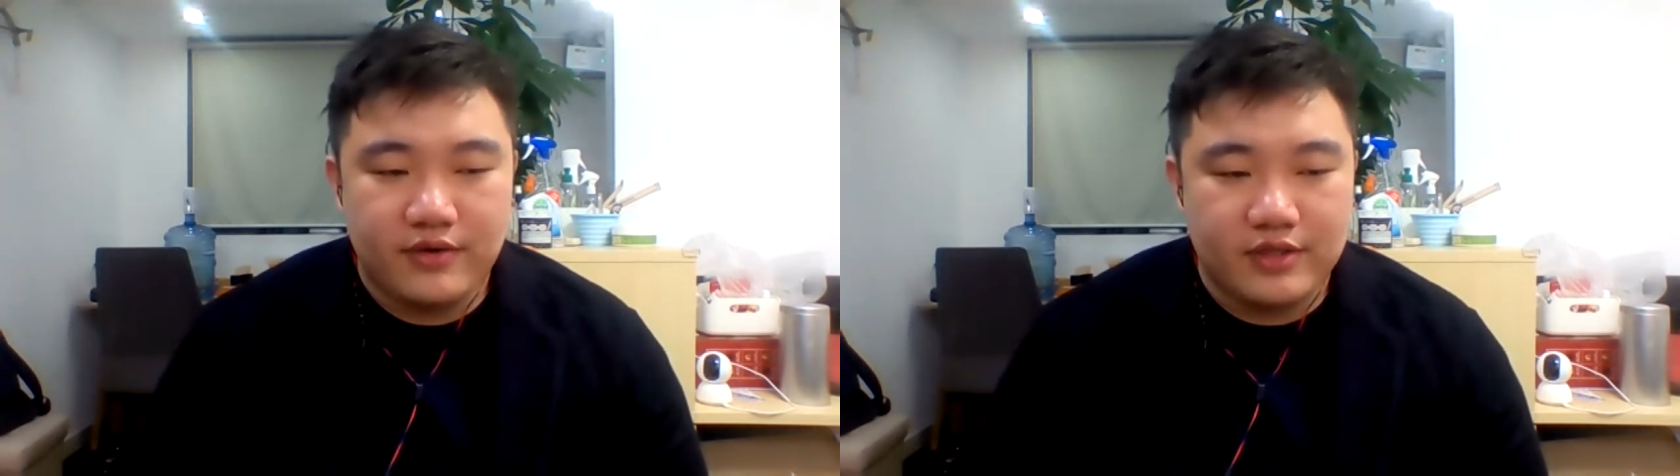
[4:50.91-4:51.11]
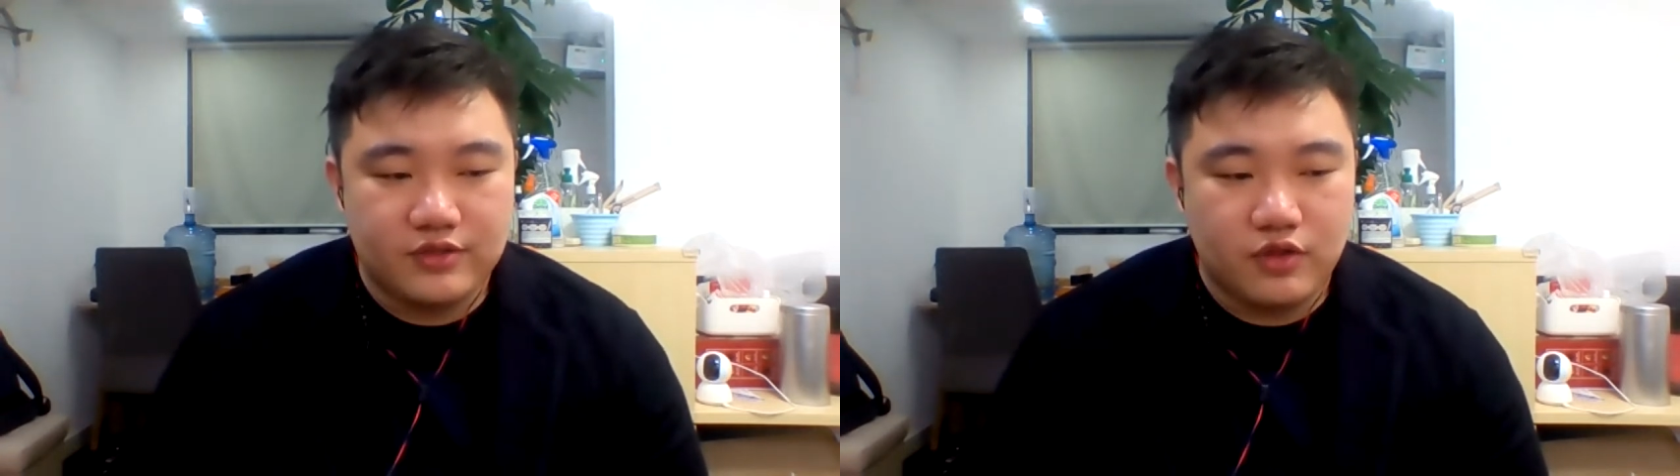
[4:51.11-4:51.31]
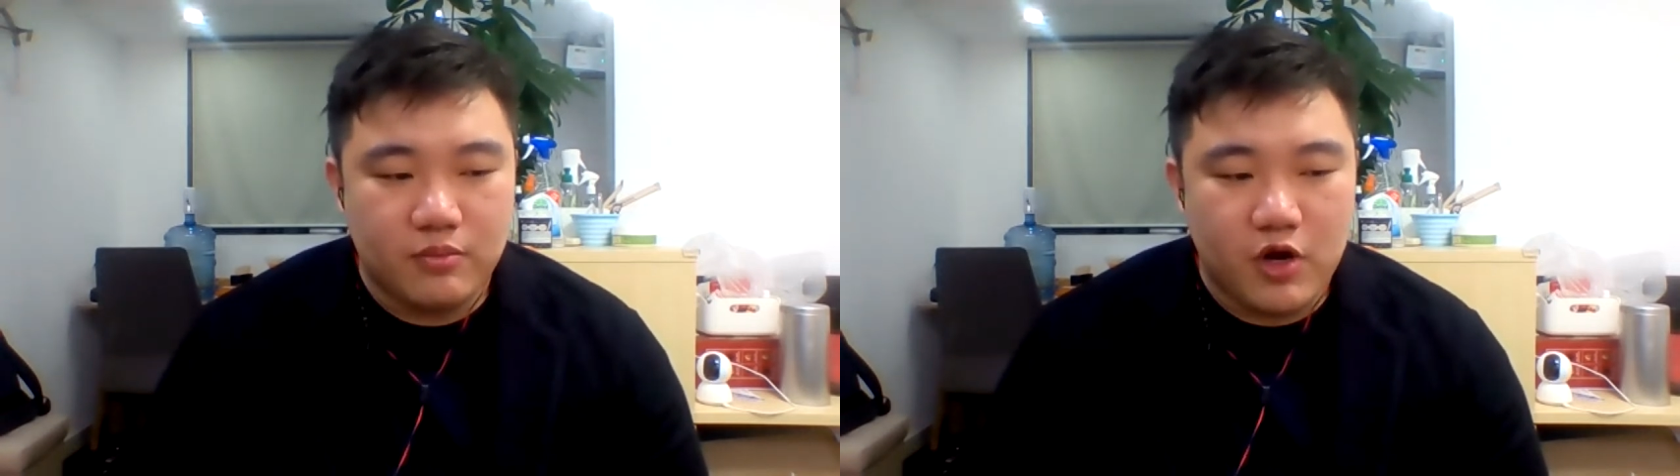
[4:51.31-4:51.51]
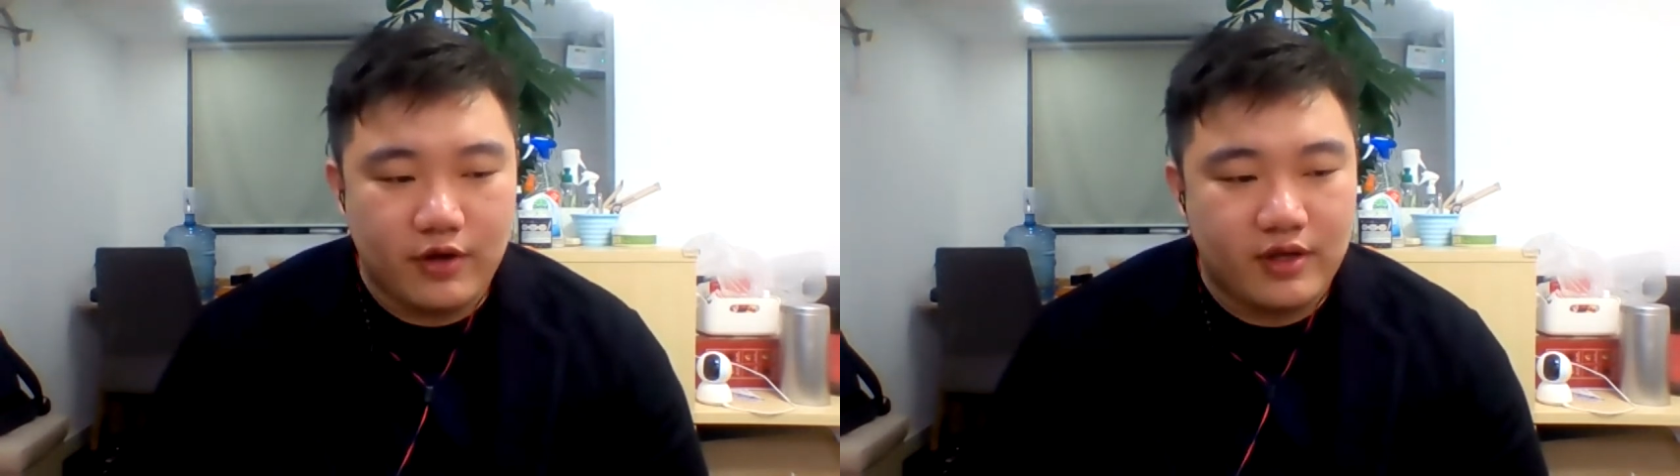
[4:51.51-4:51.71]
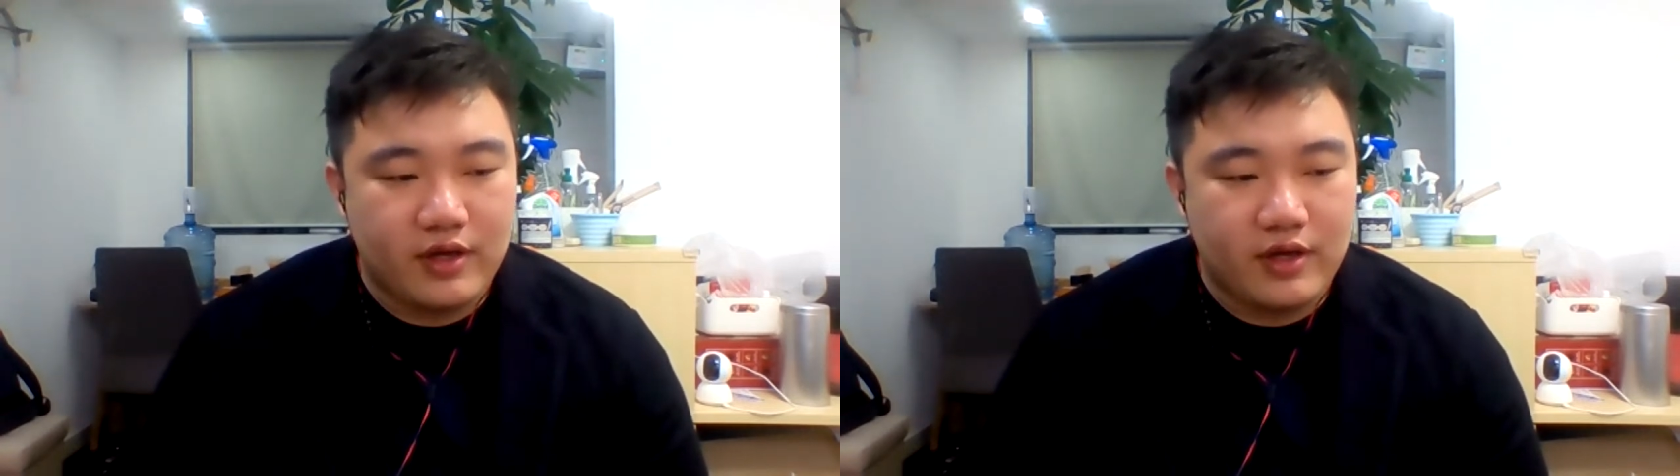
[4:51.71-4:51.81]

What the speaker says: into the market,